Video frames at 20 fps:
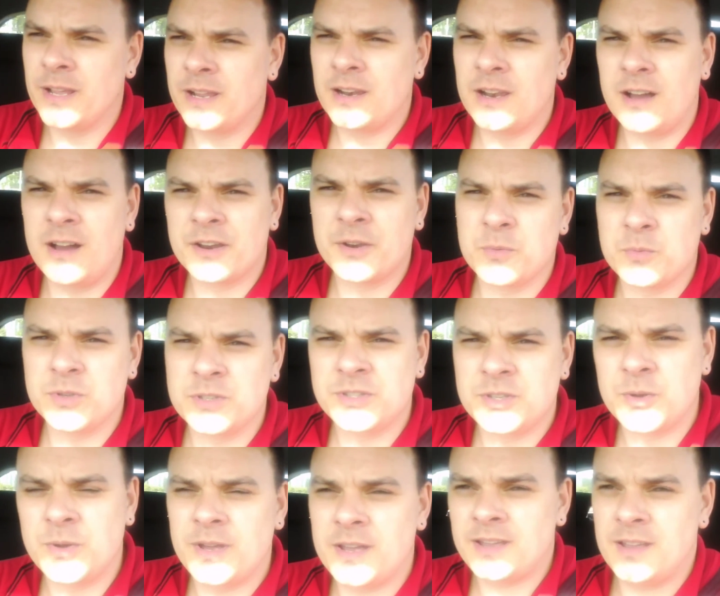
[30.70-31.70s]
Alana would
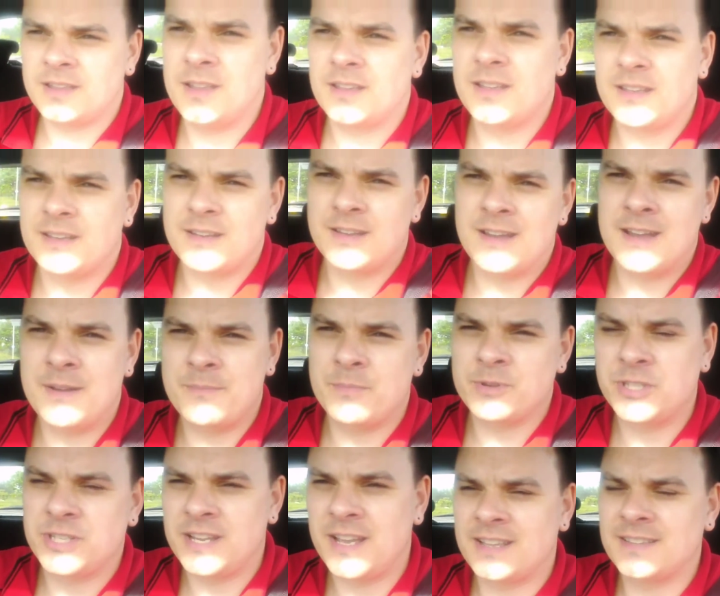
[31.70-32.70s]
do it,
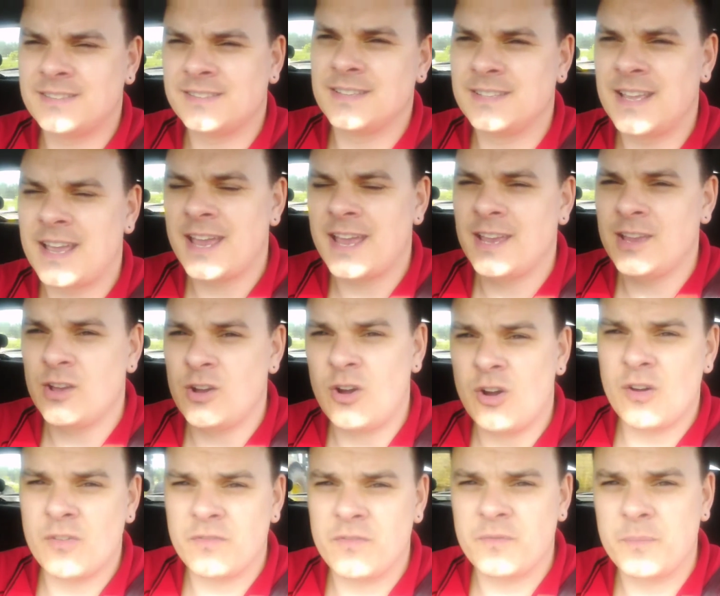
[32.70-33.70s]
but she had today
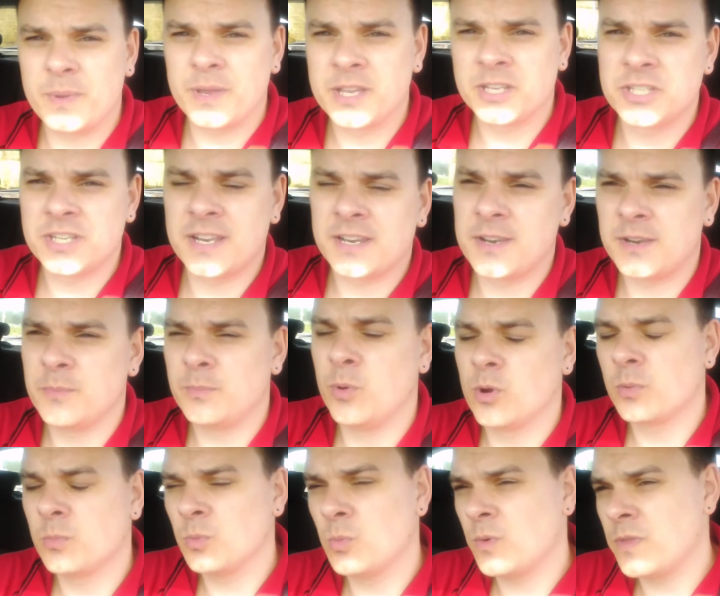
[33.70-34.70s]
off because she had an
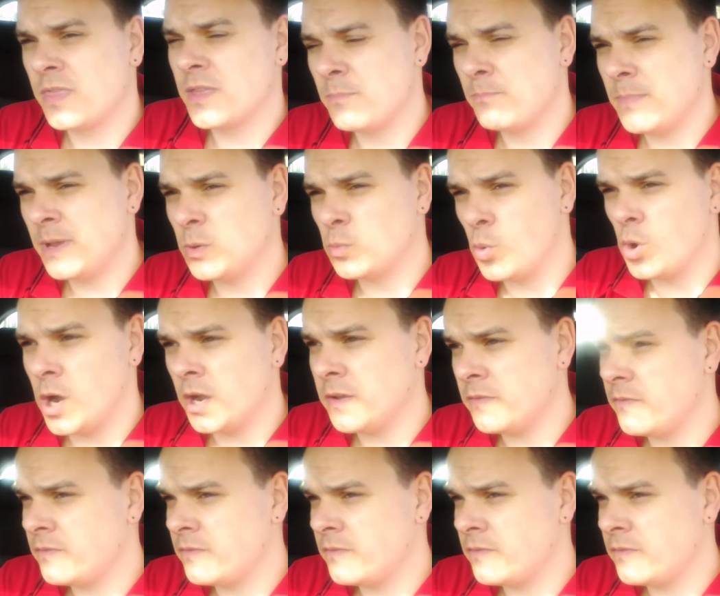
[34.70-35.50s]
appointment with the midwife.